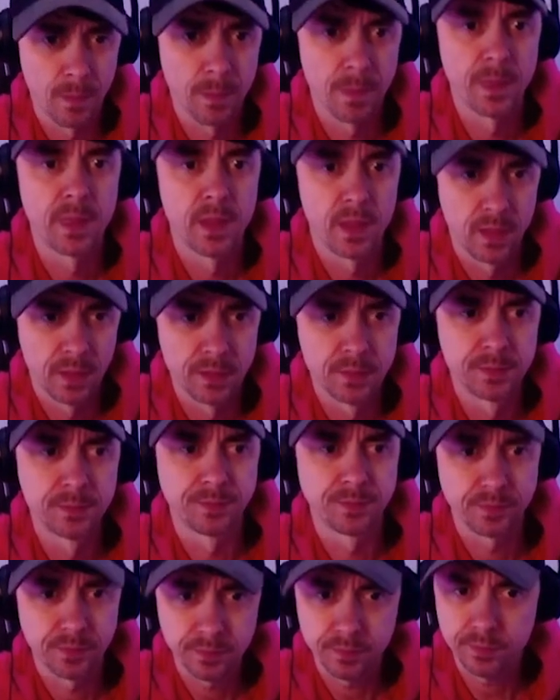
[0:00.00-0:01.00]
No one or
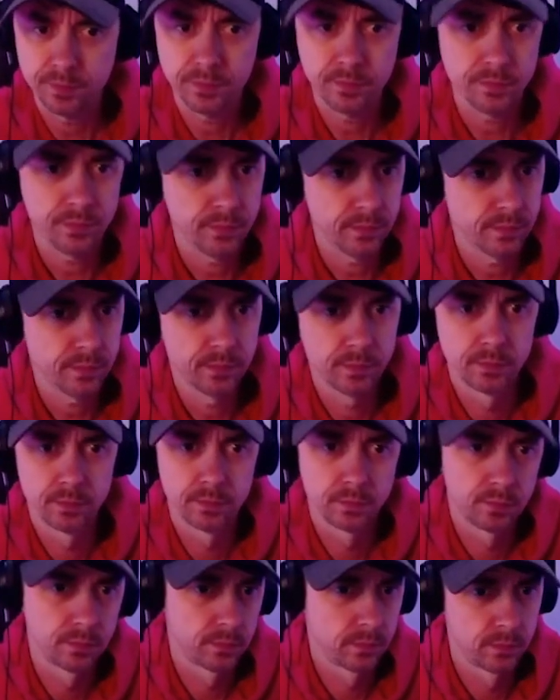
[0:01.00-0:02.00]
nothing, I know that they're bluffing.
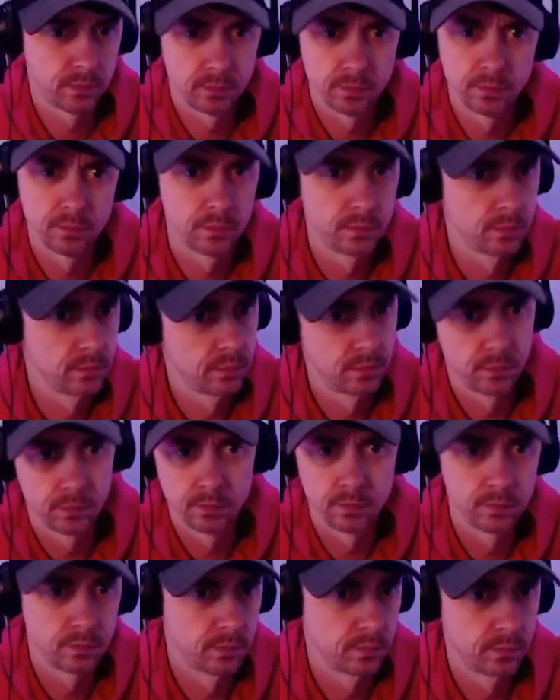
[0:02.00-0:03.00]
Make buildings shake like an
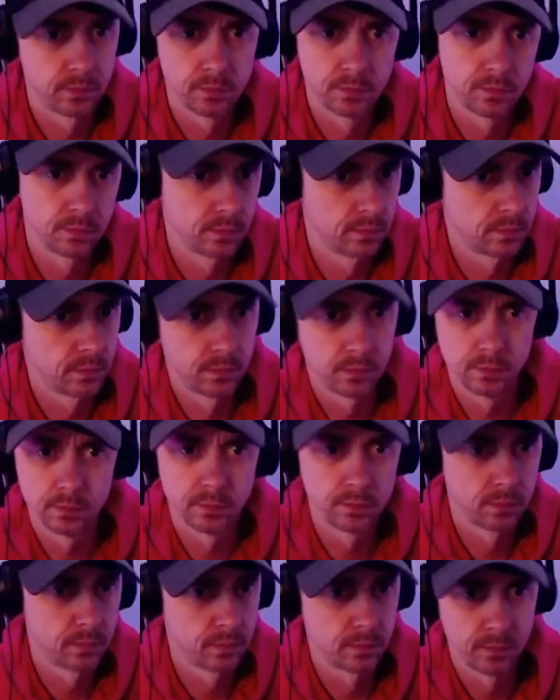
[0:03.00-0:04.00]
8.8 earthquake.
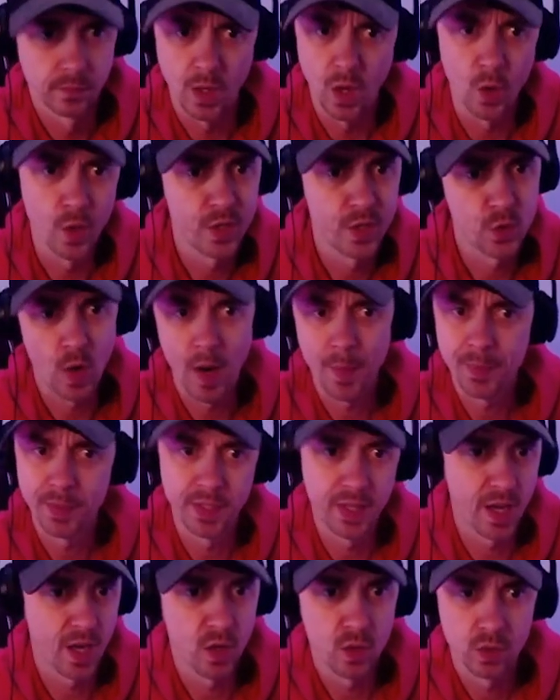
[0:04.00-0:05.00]
So you might wanna hold on to
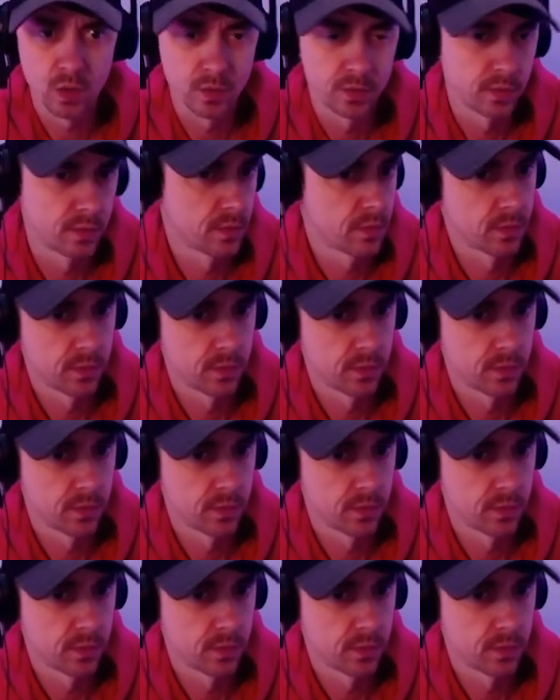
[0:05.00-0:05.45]
something.